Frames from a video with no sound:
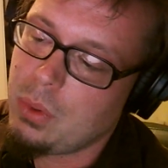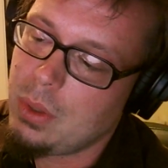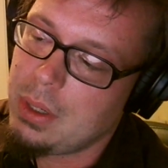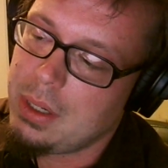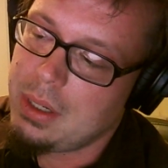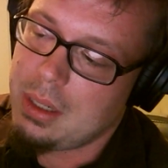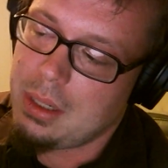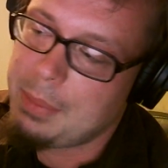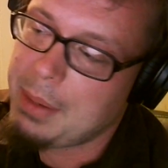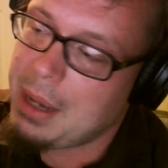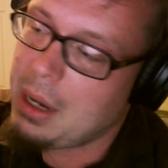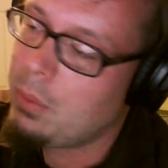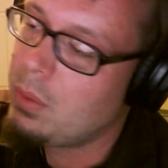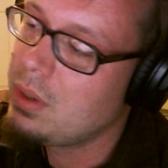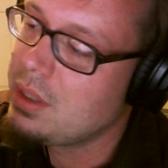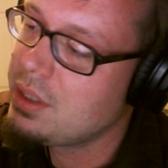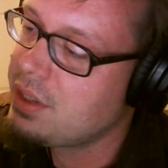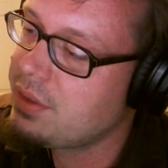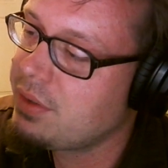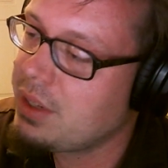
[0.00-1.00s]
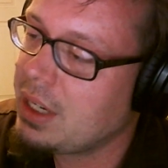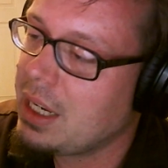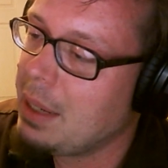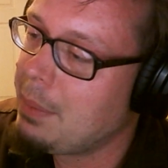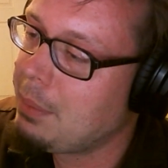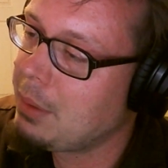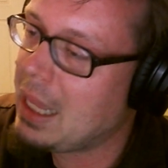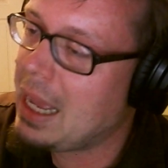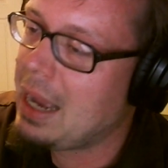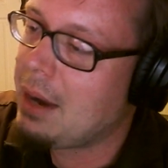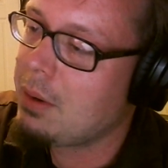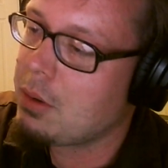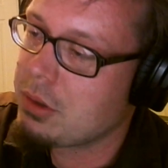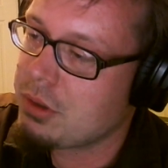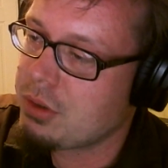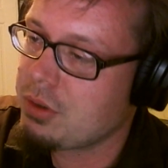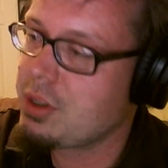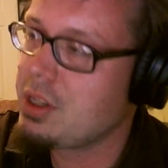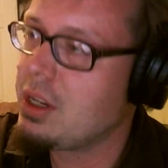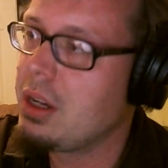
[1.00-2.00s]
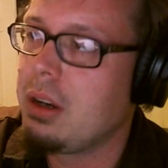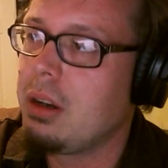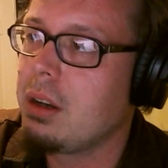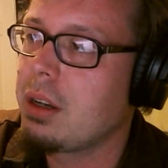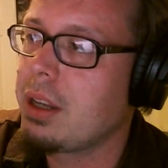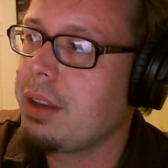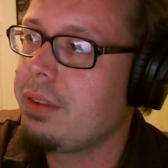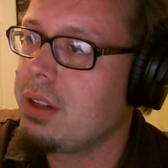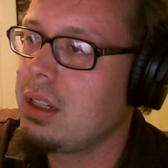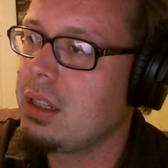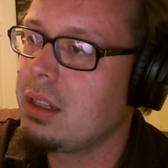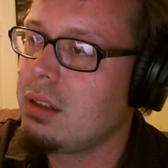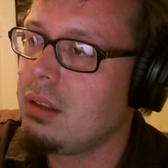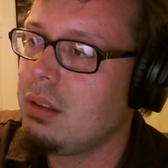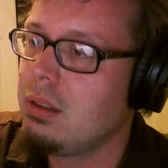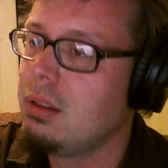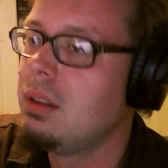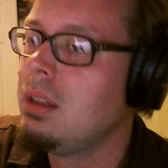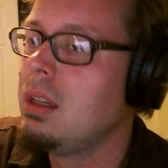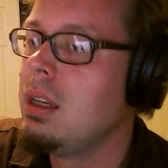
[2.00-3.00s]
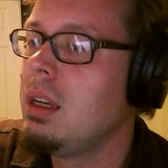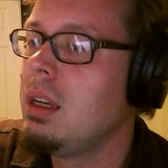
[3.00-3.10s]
oil about once every couple hours or so. I'll give it a little